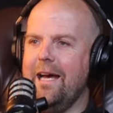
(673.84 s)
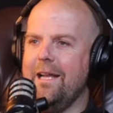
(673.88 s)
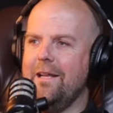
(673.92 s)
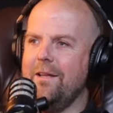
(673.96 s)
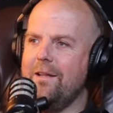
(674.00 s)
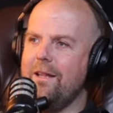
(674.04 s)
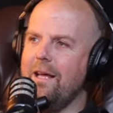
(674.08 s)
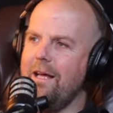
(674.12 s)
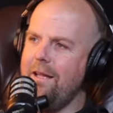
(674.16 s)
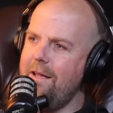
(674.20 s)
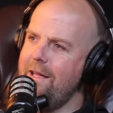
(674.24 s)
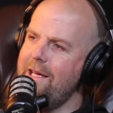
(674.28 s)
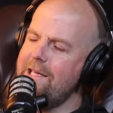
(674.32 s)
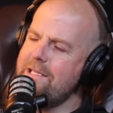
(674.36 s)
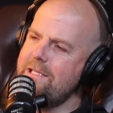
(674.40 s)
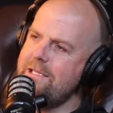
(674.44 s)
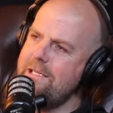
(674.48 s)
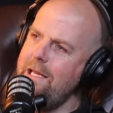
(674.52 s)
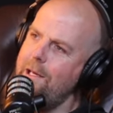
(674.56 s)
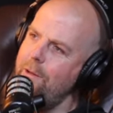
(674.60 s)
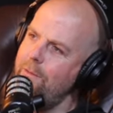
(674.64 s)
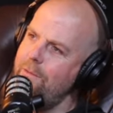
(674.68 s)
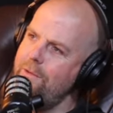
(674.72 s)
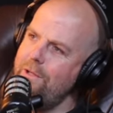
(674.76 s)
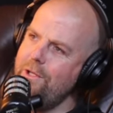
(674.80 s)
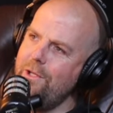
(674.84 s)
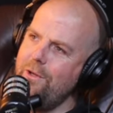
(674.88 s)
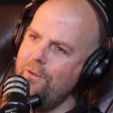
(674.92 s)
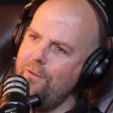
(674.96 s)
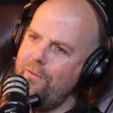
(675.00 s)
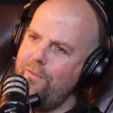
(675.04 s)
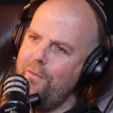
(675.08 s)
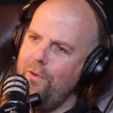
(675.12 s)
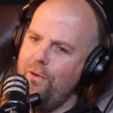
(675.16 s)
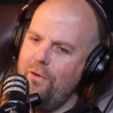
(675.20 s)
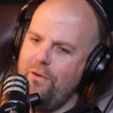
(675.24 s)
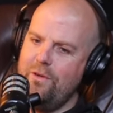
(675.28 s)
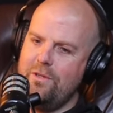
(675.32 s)
and that that sound that you're
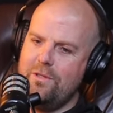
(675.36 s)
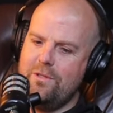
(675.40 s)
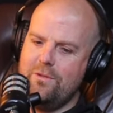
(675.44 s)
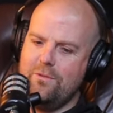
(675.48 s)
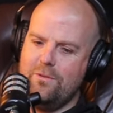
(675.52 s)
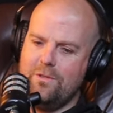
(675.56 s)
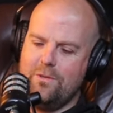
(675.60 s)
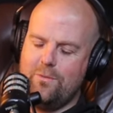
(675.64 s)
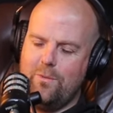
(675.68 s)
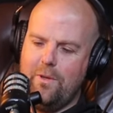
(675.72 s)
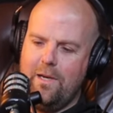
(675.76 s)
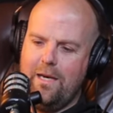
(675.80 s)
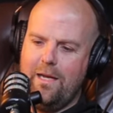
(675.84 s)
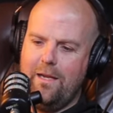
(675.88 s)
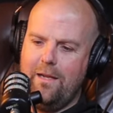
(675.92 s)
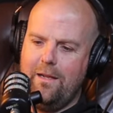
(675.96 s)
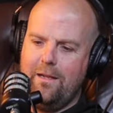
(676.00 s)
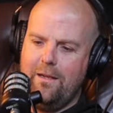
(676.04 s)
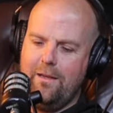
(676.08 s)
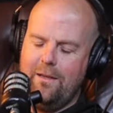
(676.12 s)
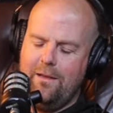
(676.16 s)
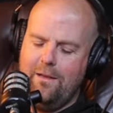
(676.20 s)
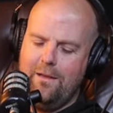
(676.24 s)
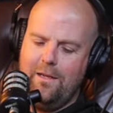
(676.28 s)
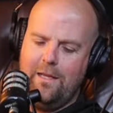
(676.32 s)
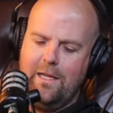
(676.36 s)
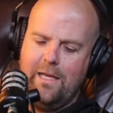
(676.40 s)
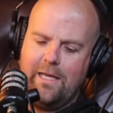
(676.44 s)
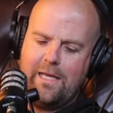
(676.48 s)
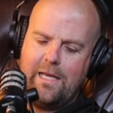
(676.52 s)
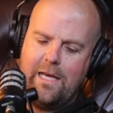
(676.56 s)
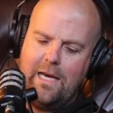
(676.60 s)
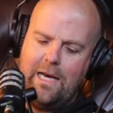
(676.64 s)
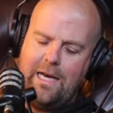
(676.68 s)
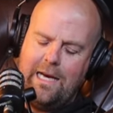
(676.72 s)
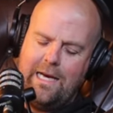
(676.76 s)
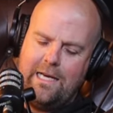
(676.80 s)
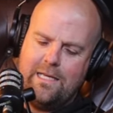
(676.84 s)
referring to as well.
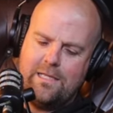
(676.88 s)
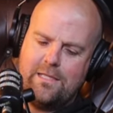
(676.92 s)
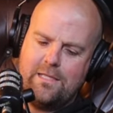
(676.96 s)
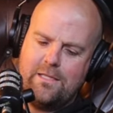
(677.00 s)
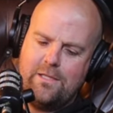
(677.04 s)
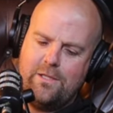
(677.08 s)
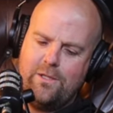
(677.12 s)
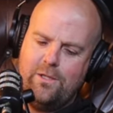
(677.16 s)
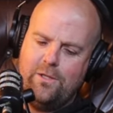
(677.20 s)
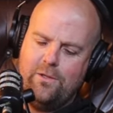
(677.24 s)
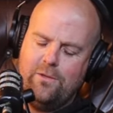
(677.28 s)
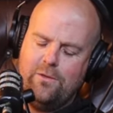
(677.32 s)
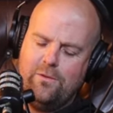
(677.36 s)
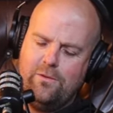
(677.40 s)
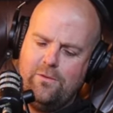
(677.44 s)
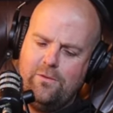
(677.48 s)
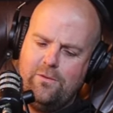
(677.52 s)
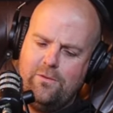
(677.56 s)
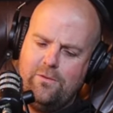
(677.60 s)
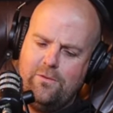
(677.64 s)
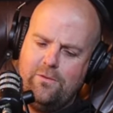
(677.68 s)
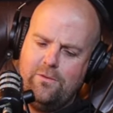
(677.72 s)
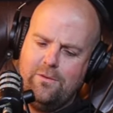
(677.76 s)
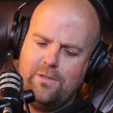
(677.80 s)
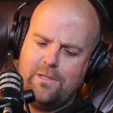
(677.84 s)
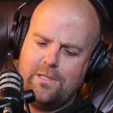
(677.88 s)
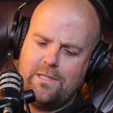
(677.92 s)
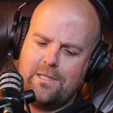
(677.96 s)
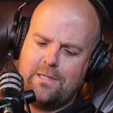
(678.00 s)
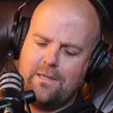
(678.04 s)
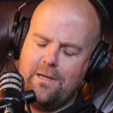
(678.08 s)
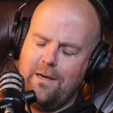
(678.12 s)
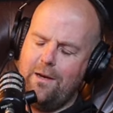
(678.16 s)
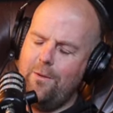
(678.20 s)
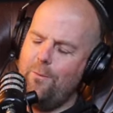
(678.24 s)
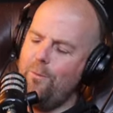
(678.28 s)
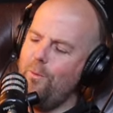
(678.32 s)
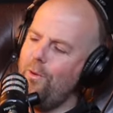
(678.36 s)
Like as you
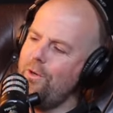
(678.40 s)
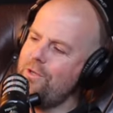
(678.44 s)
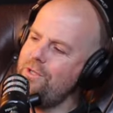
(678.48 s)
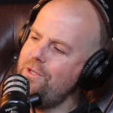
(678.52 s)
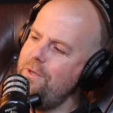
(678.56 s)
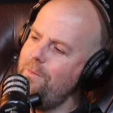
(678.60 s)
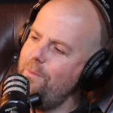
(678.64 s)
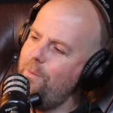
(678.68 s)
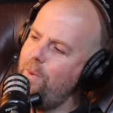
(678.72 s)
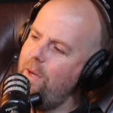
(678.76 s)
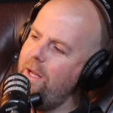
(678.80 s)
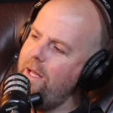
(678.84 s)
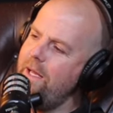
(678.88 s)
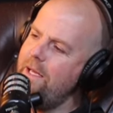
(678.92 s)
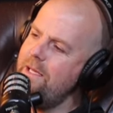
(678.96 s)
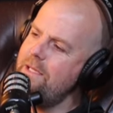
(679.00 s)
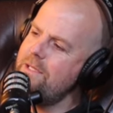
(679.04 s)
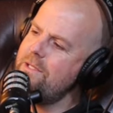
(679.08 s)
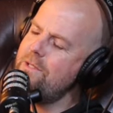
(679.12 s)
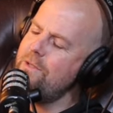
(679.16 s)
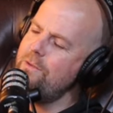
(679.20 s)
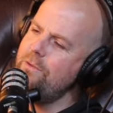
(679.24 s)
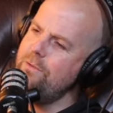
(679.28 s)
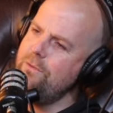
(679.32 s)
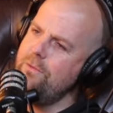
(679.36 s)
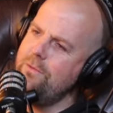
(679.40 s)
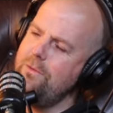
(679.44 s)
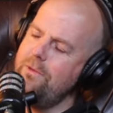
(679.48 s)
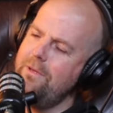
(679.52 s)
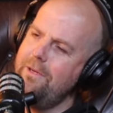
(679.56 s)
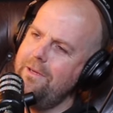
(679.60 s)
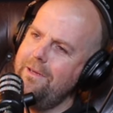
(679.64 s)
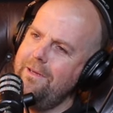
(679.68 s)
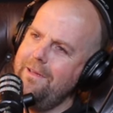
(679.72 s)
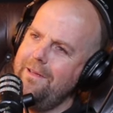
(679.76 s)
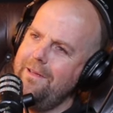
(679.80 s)
start watching players who